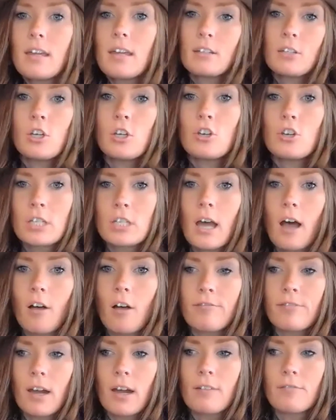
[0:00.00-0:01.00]
to
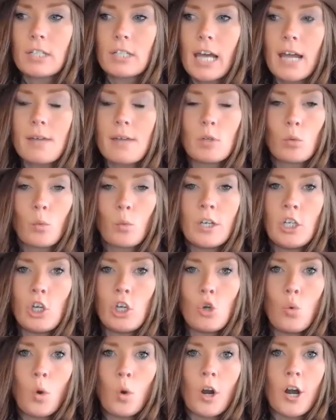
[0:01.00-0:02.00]
yourself of times when
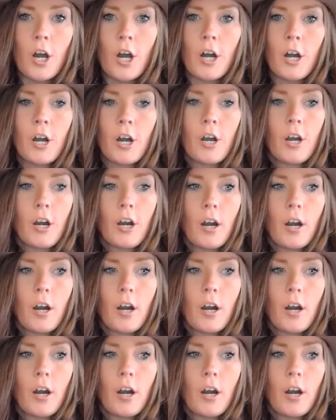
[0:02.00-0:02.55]
you were